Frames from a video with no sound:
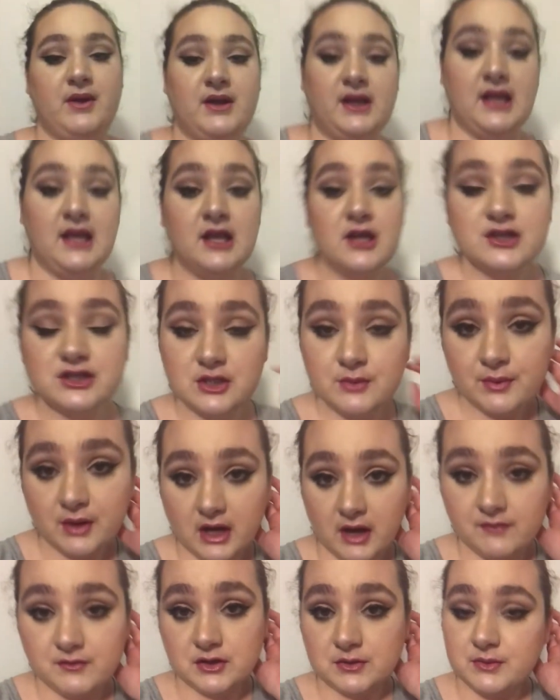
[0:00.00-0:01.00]
pretty,
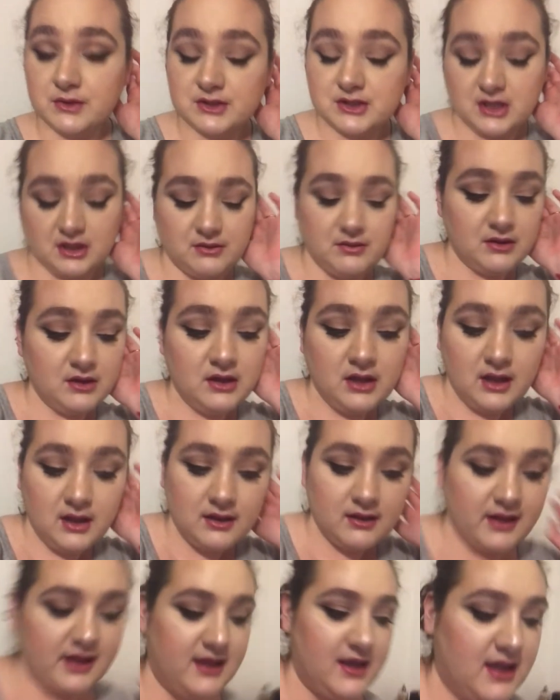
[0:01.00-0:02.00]
super comfortable too.
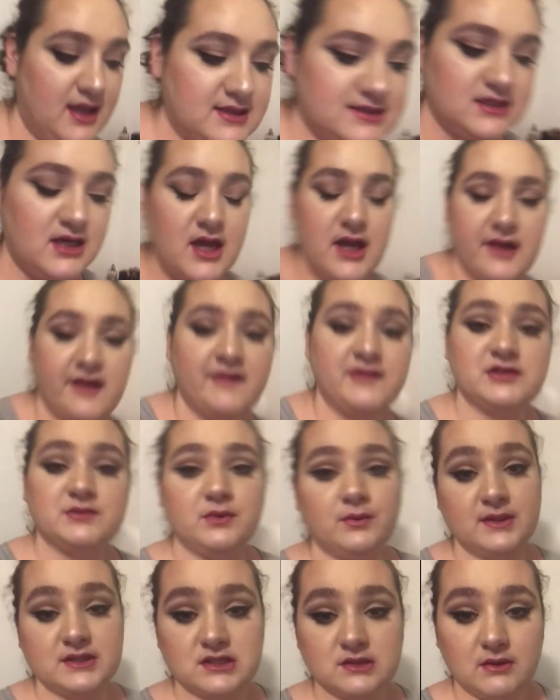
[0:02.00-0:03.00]
Like, it's not
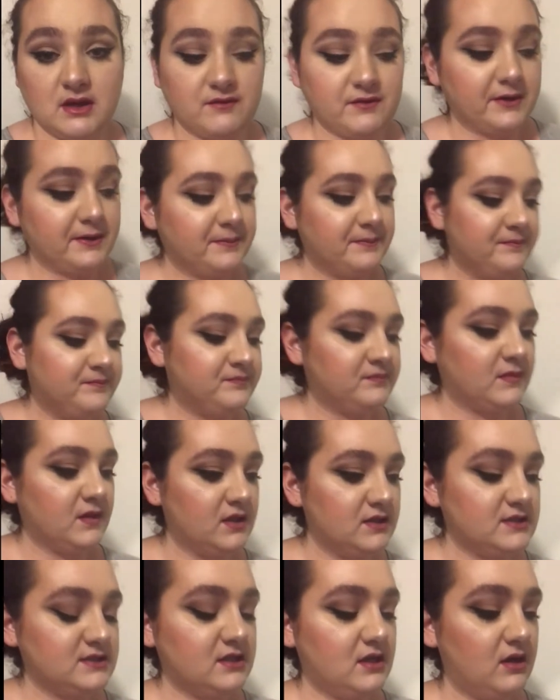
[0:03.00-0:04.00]
uncomfortable whatsoever.
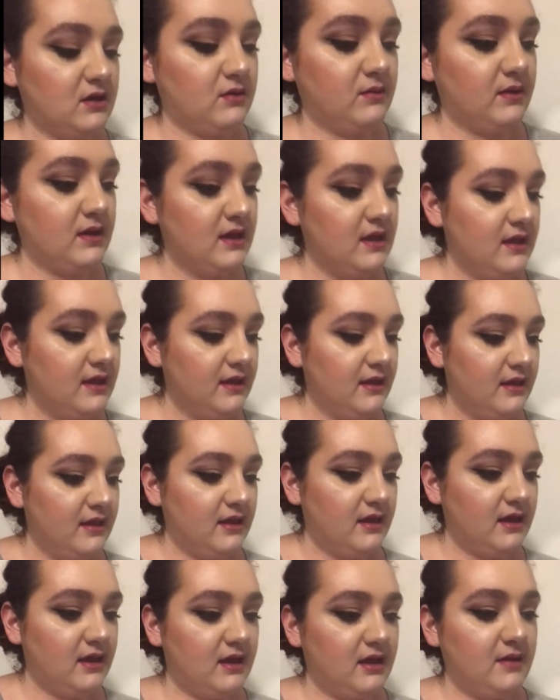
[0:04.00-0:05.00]
So,
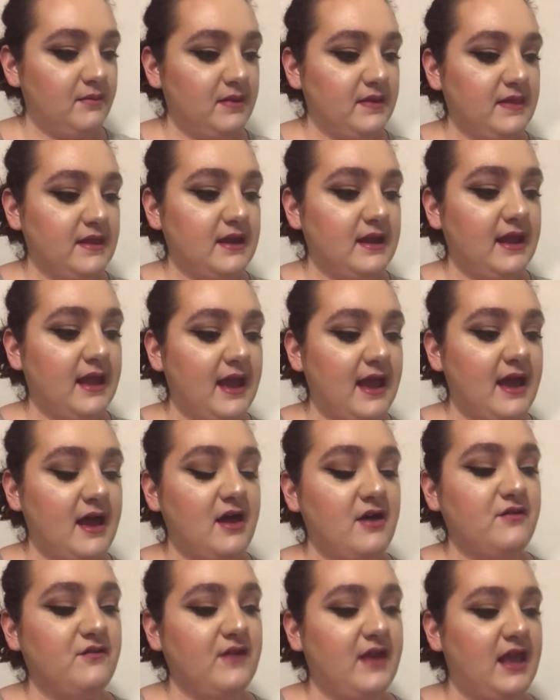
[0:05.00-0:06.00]
and then I
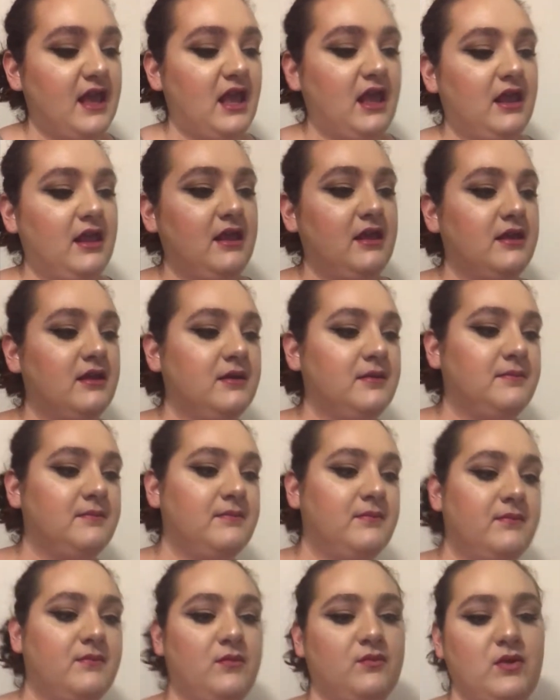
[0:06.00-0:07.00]
have a
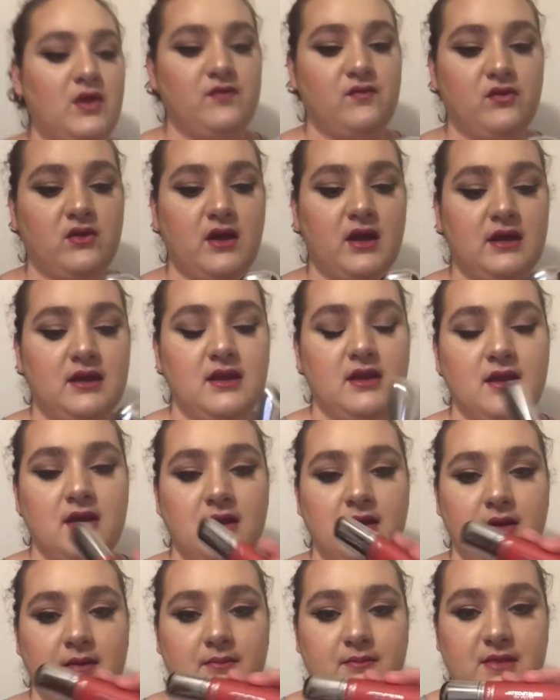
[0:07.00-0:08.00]
Revlon
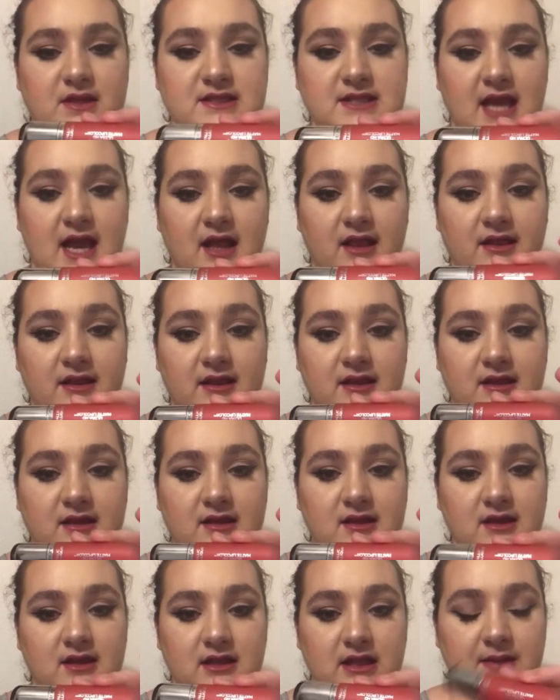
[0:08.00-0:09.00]

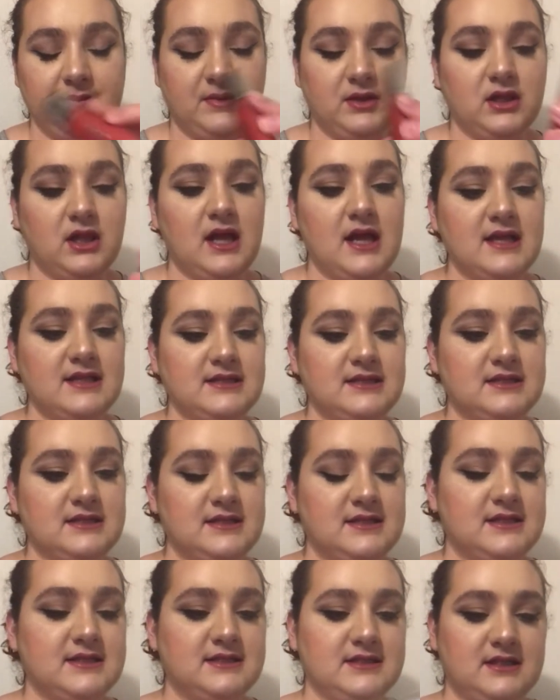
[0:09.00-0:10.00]
metallic lip gloss.
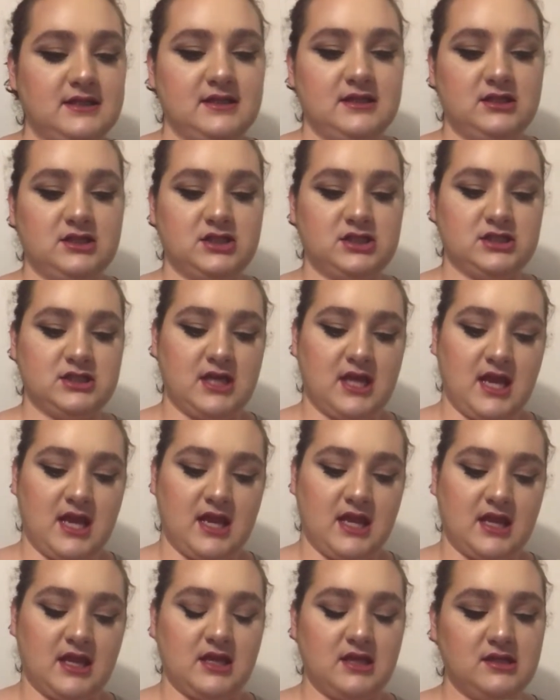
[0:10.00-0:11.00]
This is in the
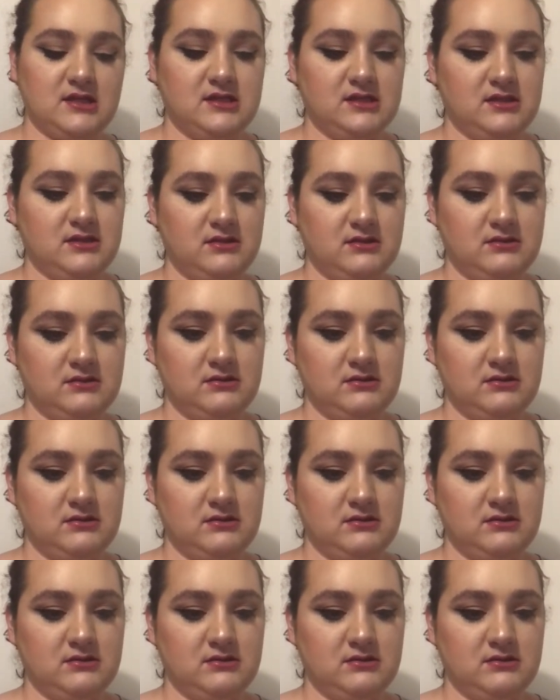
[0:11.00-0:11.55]
shade